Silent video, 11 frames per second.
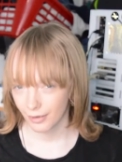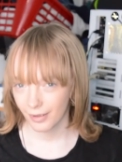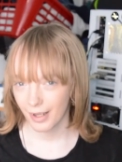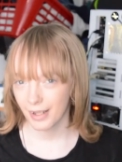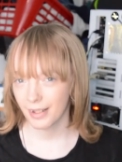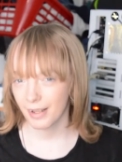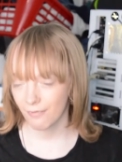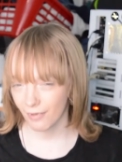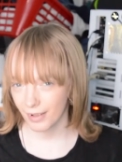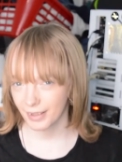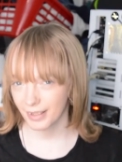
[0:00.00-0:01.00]
and if
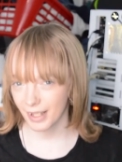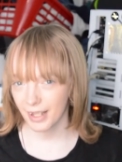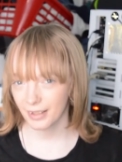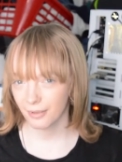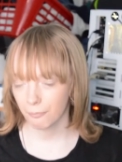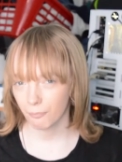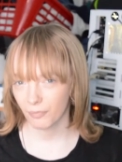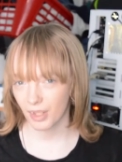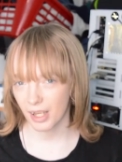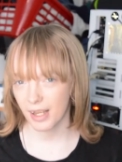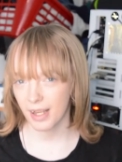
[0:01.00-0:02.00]
I did
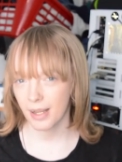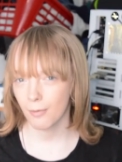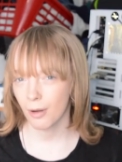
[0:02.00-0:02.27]
eat